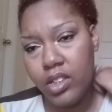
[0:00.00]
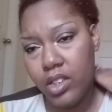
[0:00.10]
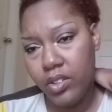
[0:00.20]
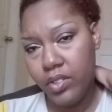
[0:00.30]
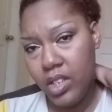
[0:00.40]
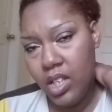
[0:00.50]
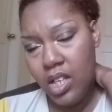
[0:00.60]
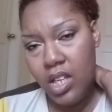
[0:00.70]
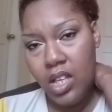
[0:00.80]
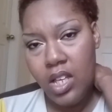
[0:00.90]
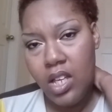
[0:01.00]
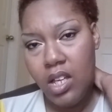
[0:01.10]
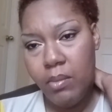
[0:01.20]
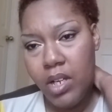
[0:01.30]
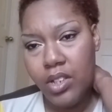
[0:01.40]
So
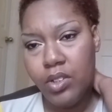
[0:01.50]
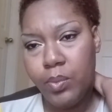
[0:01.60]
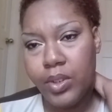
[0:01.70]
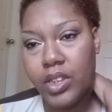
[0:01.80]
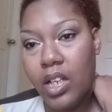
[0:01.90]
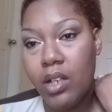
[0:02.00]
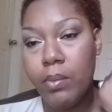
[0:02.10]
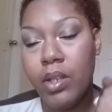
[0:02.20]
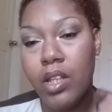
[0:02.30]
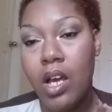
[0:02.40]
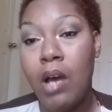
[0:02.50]
I'm not super excited about that.